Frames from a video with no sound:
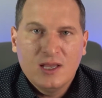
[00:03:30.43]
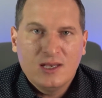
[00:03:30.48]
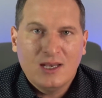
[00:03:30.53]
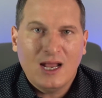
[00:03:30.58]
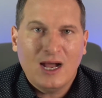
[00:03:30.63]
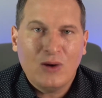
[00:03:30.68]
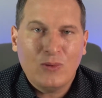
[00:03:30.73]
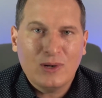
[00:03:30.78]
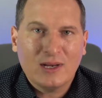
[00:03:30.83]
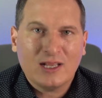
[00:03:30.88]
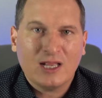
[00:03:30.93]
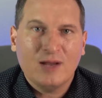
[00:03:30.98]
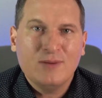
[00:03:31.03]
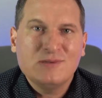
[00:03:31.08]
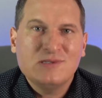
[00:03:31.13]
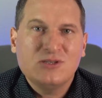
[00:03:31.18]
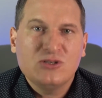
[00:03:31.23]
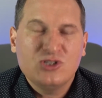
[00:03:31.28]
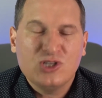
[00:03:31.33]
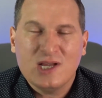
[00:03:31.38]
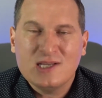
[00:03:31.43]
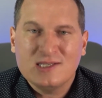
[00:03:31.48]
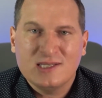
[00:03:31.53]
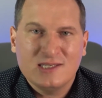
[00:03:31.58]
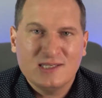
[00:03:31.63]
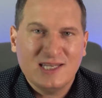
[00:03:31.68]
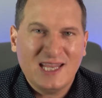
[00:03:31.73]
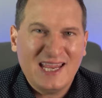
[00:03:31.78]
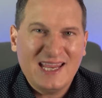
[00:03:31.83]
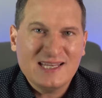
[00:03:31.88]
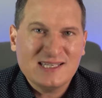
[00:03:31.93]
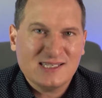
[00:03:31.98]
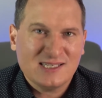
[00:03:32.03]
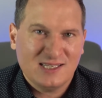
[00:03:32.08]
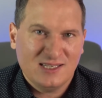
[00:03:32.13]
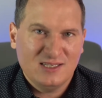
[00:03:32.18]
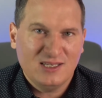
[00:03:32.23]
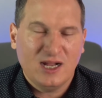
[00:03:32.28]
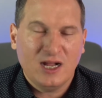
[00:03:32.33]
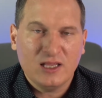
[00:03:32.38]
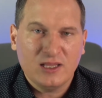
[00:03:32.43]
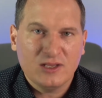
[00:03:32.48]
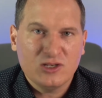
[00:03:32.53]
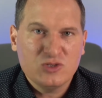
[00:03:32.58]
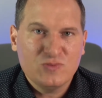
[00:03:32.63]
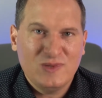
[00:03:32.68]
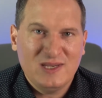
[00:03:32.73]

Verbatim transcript: Now, when it comes to just in case knowledge,